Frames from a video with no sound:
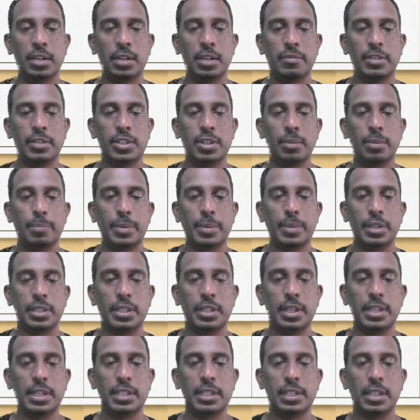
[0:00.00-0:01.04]
which
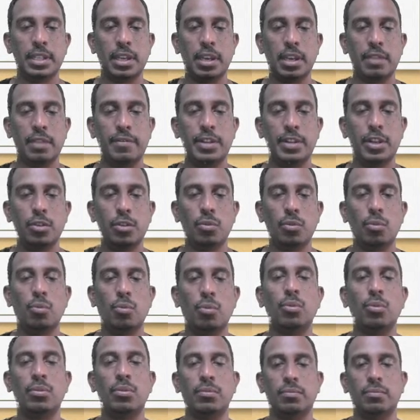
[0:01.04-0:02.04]
represents the AV node.